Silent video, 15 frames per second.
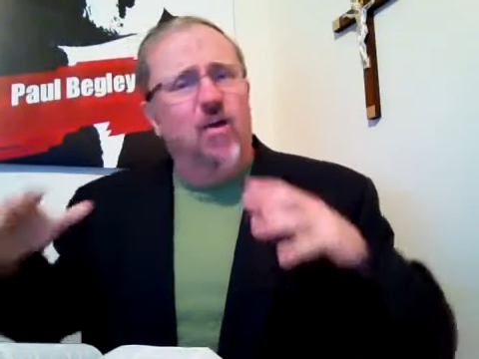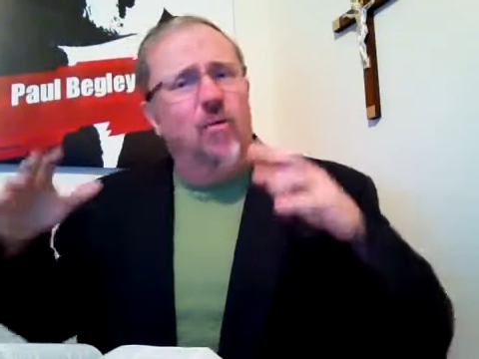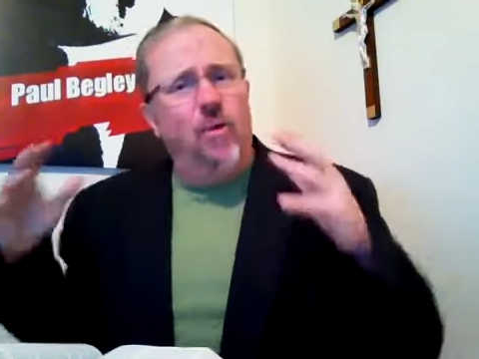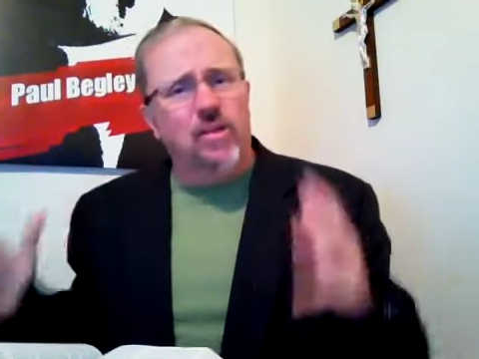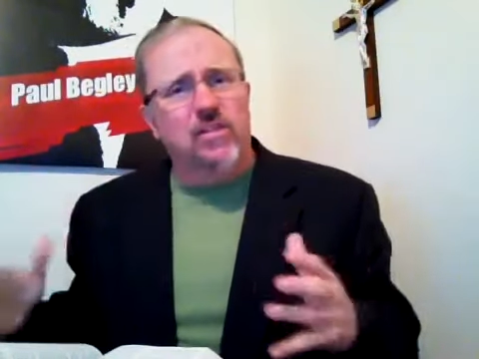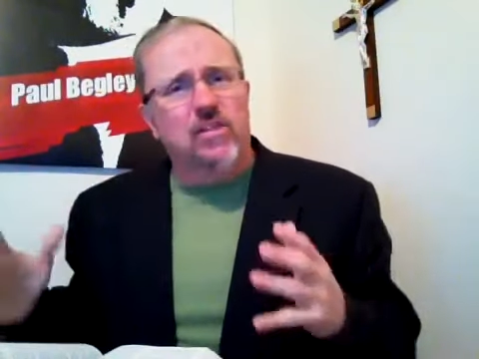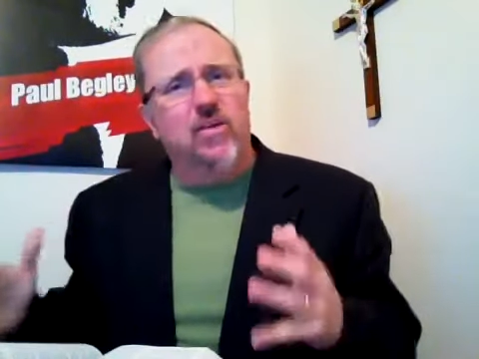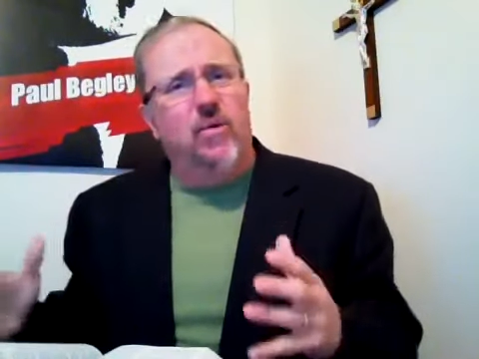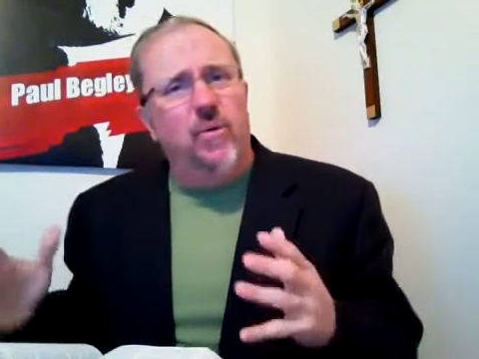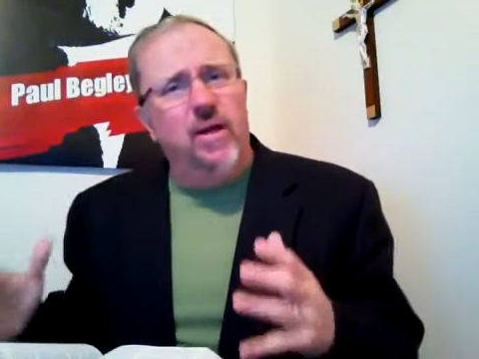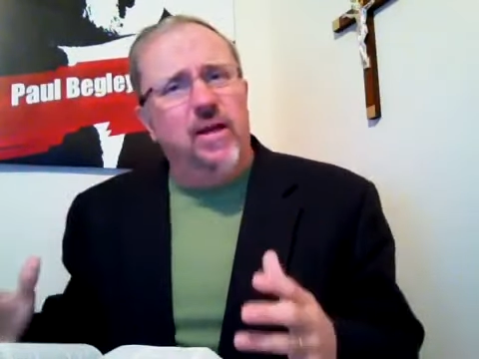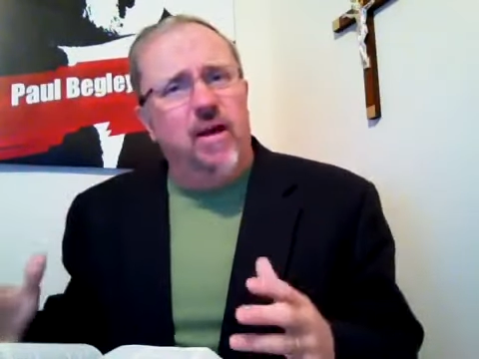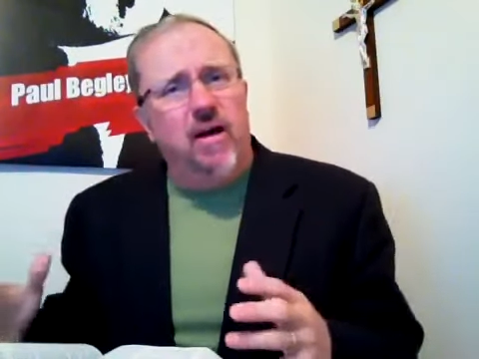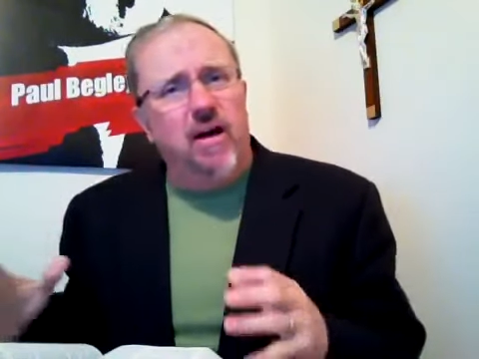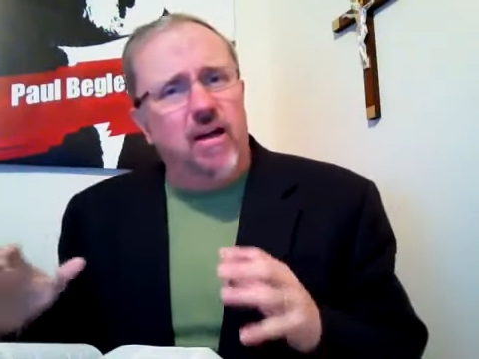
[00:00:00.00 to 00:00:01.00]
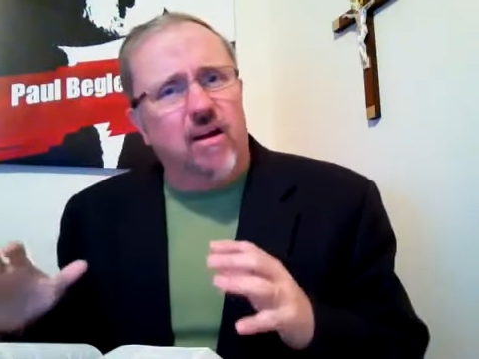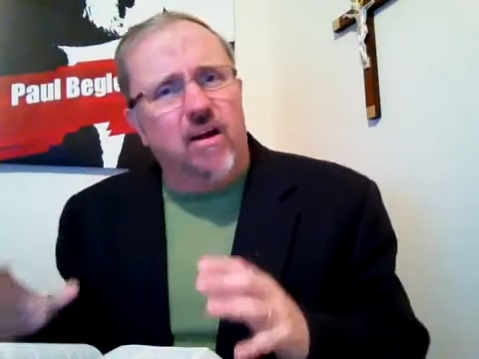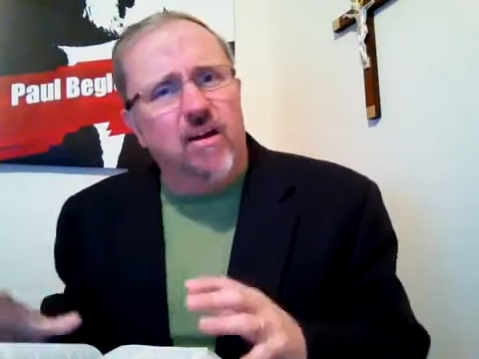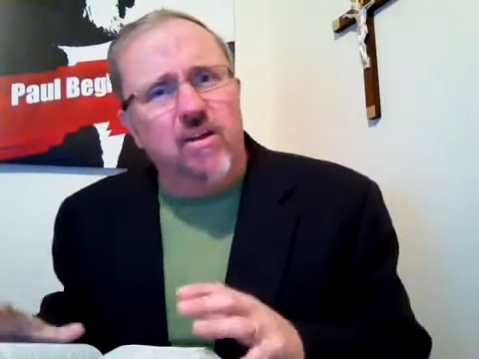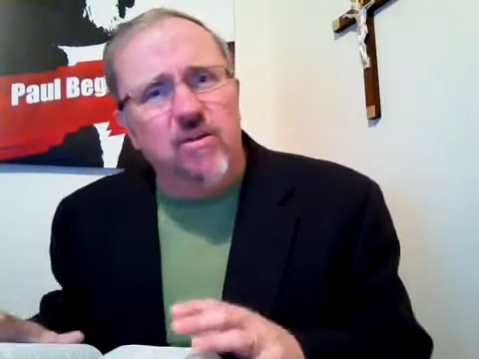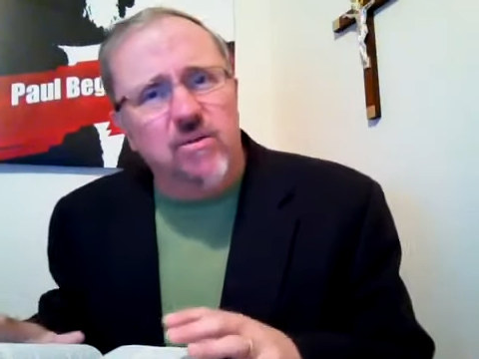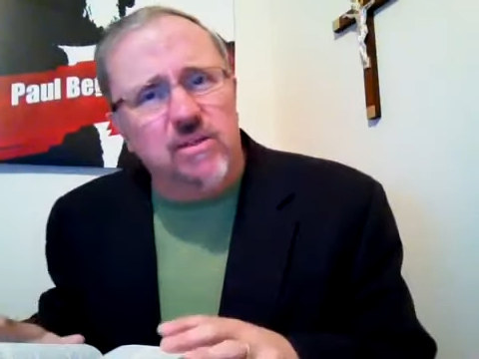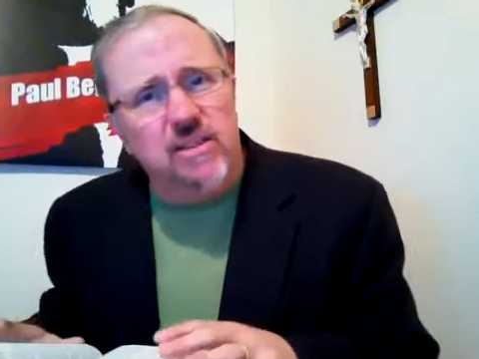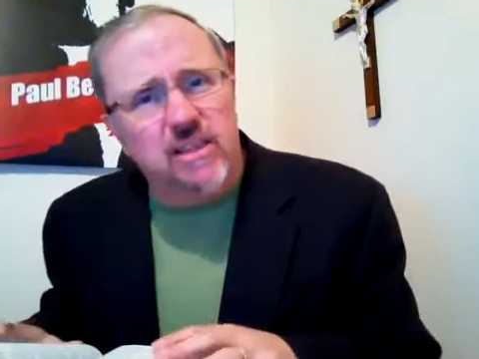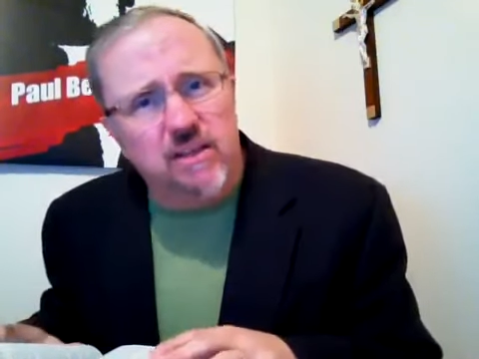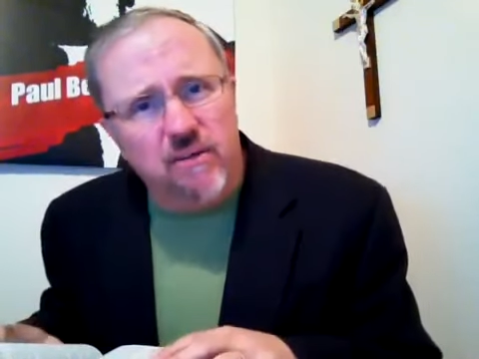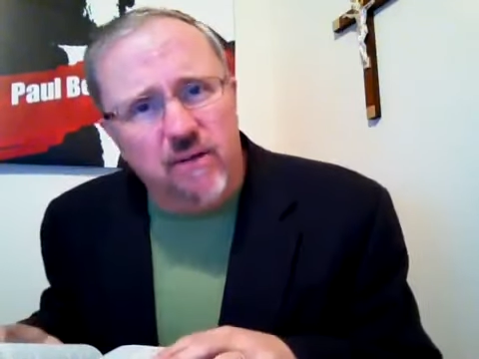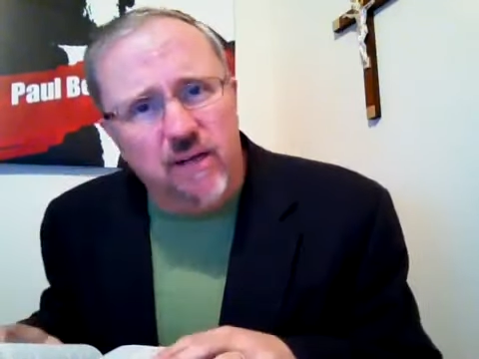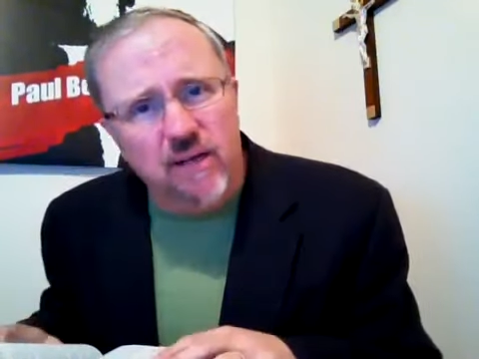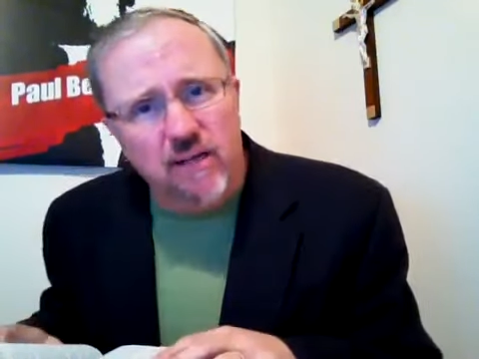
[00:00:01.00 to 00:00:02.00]
What's going on? Are you
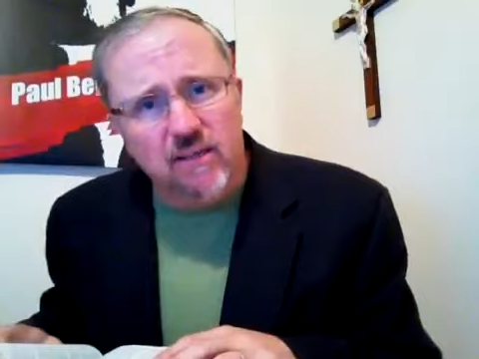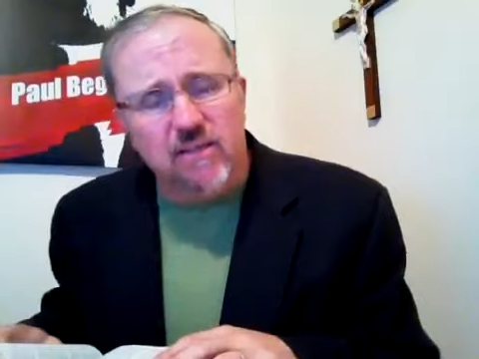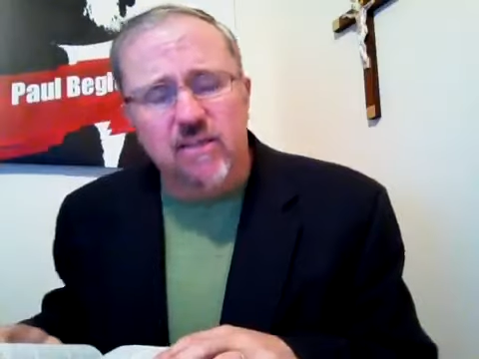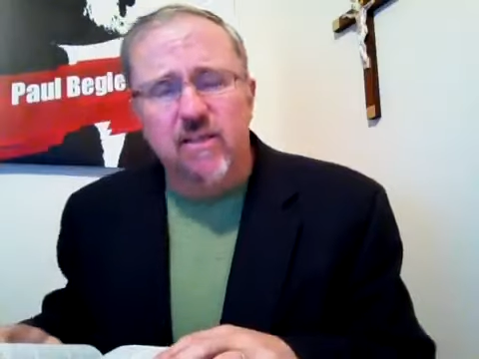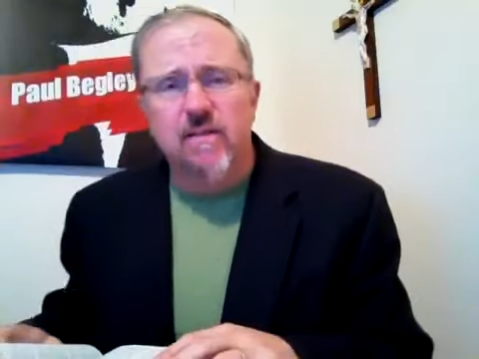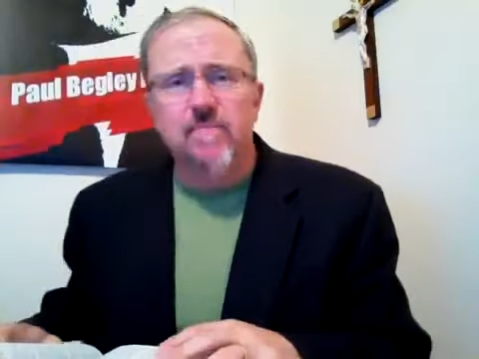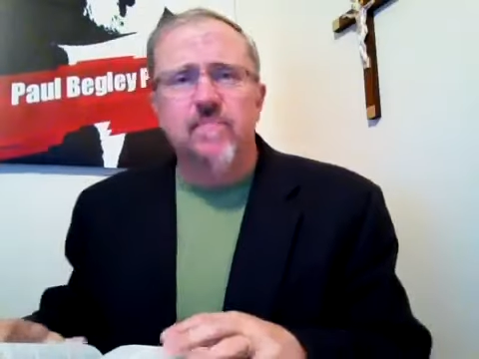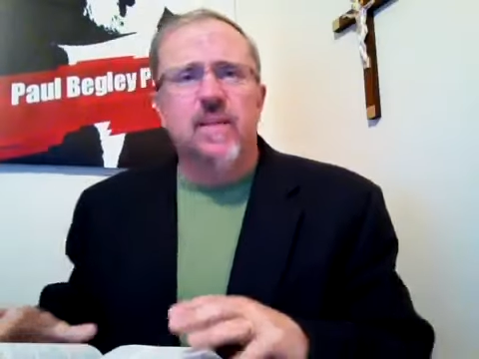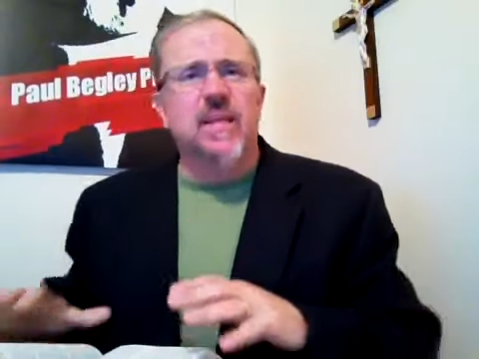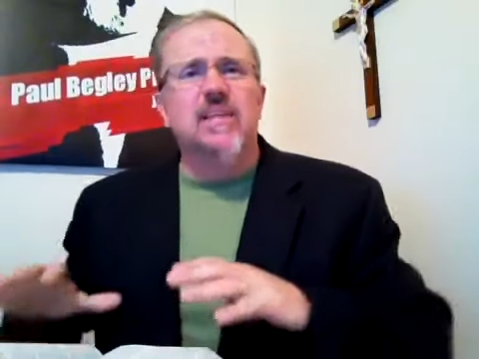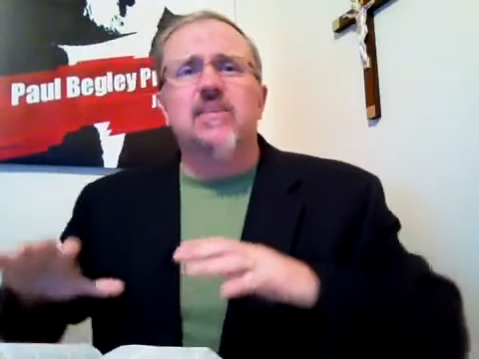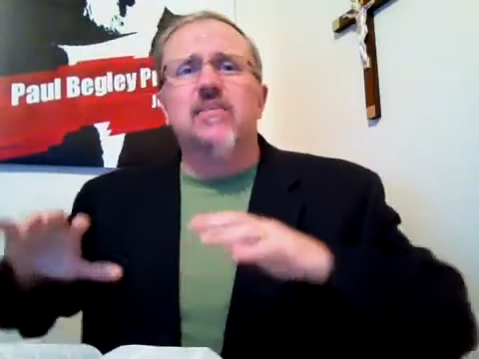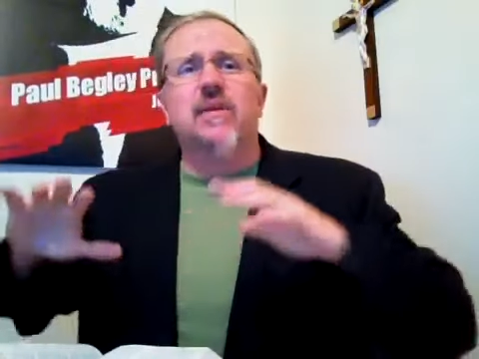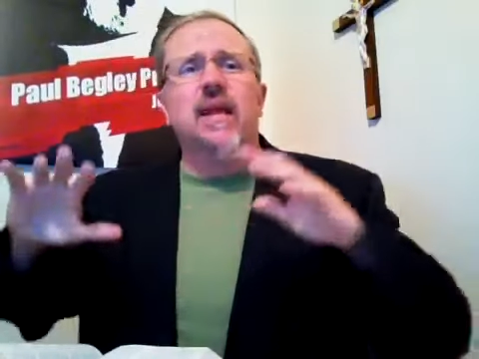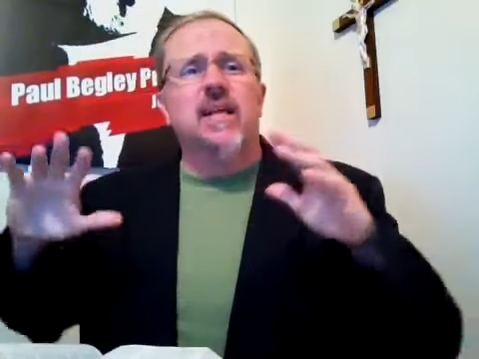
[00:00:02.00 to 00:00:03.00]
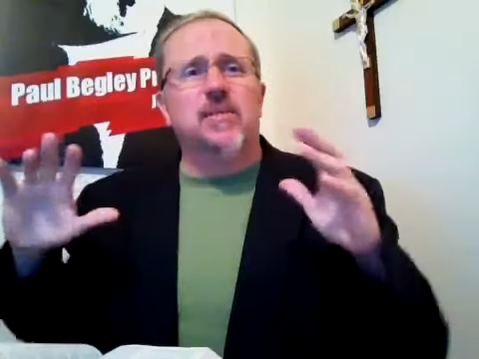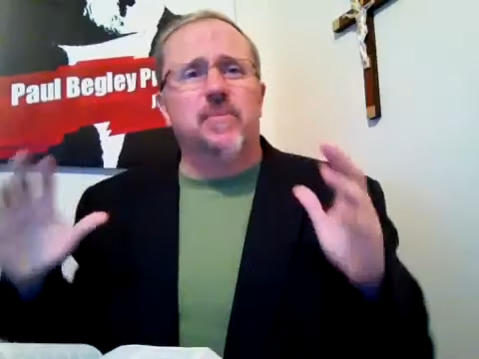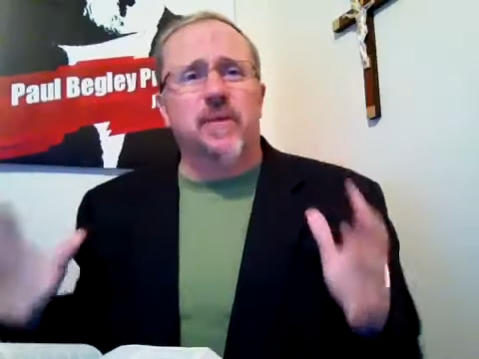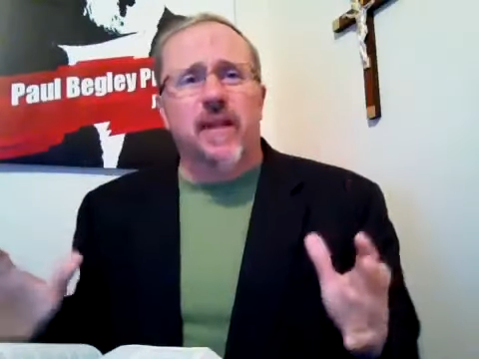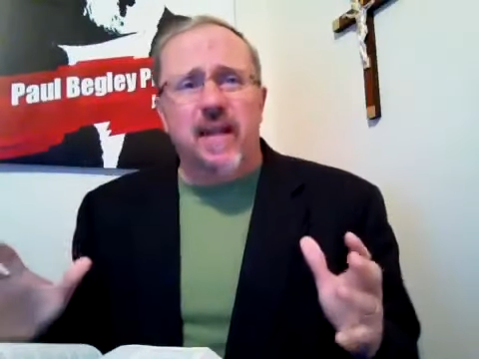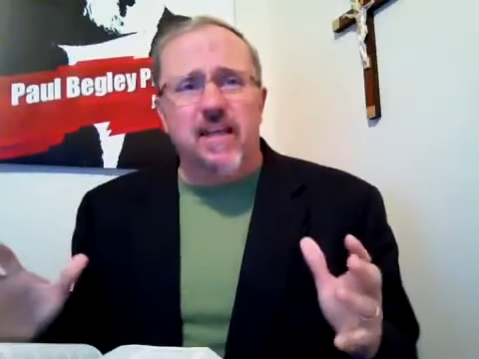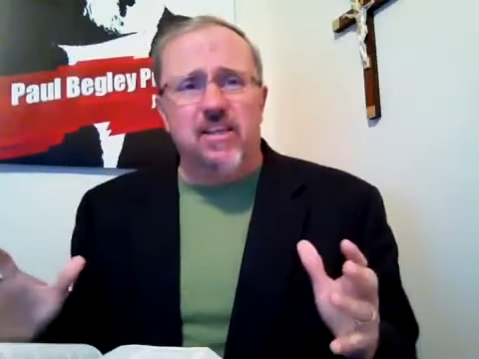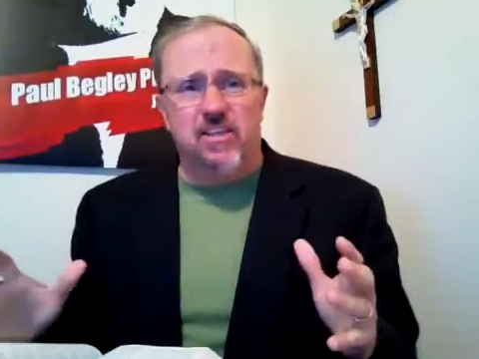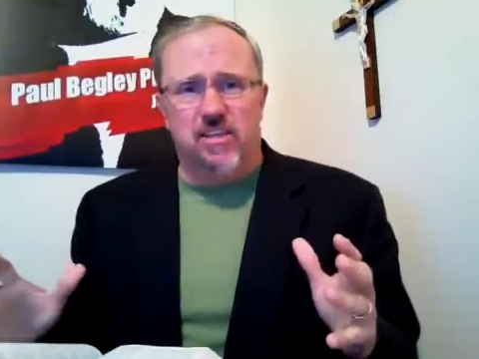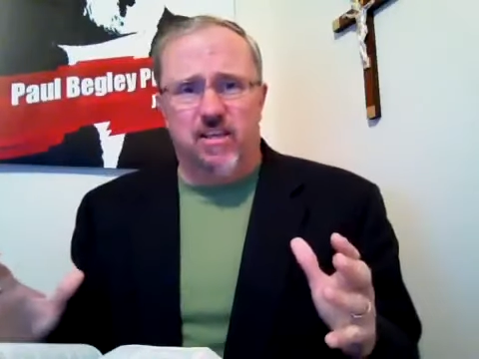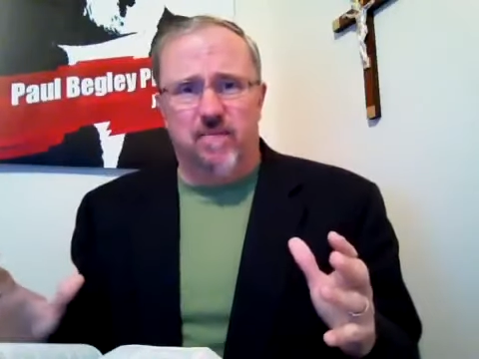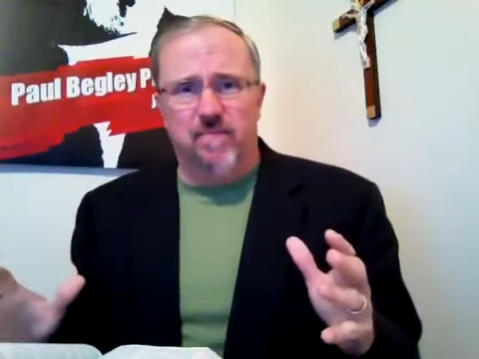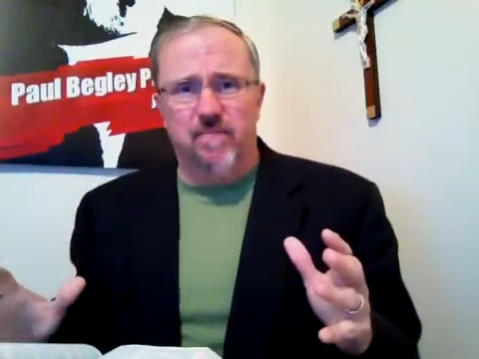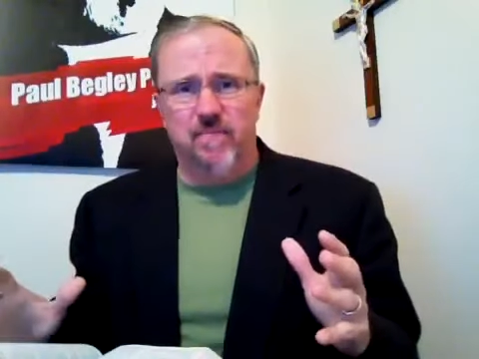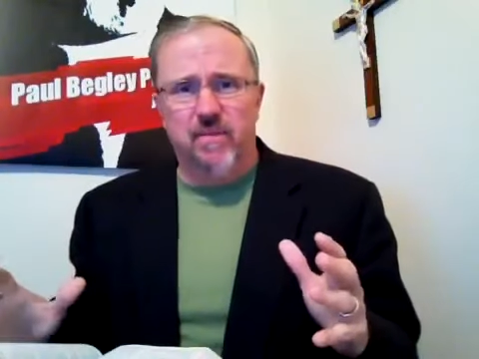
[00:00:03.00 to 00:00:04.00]
serious? Is there an
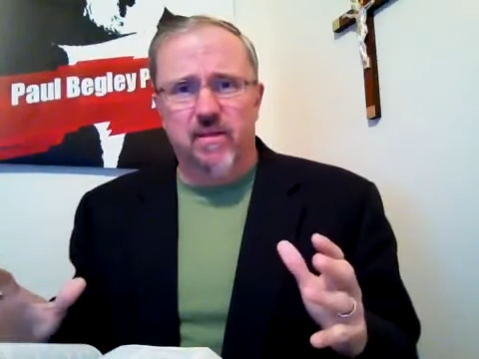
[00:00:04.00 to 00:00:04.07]
explanation?